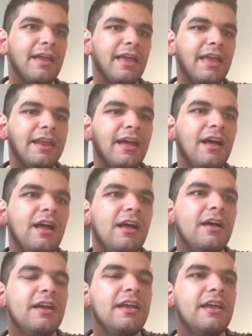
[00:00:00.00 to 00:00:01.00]
And,
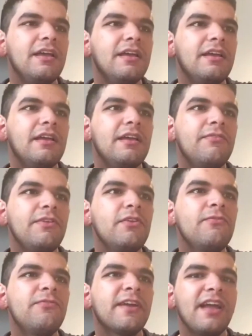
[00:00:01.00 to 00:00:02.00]
if
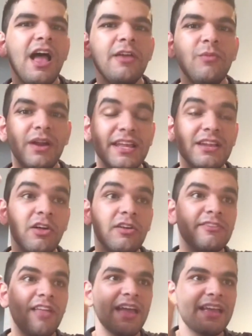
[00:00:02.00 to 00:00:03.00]
you've forgotten what he
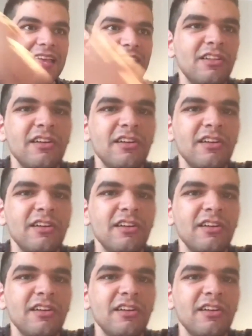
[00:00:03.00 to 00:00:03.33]
looks like